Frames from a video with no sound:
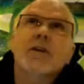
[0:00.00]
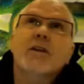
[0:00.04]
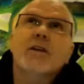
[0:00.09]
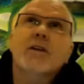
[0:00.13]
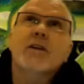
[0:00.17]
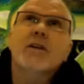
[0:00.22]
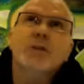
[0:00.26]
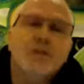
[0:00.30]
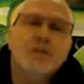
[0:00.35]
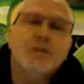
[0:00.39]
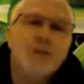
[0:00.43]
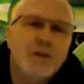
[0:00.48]
the
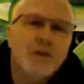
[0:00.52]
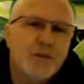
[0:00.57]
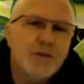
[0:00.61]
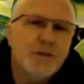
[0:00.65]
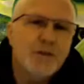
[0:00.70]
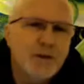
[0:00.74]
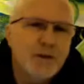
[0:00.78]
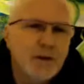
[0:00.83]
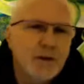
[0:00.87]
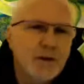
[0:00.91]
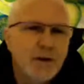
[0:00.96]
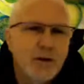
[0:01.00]

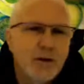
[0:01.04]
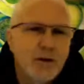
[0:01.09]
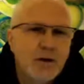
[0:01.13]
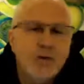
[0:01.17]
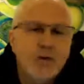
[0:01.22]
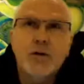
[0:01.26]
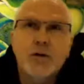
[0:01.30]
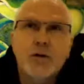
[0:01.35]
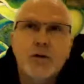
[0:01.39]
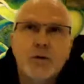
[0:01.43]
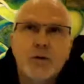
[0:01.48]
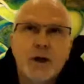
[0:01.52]
pictures, or
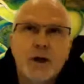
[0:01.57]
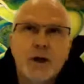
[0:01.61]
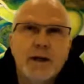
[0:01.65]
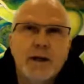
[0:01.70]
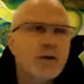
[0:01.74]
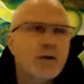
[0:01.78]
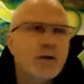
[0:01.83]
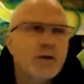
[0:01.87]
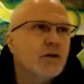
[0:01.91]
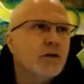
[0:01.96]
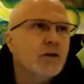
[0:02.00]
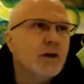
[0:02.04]
to the
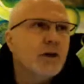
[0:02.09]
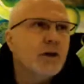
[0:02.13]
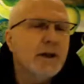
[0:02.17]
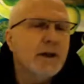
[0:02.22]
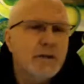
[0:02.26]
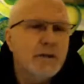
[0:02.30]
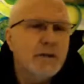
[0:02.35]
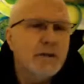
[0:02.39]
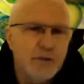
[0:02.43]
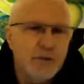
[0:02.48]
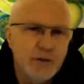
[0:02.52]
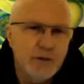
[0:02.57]
right or to the
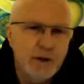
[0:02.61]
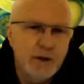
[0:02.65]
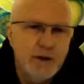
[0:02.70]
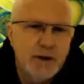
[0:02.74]
left.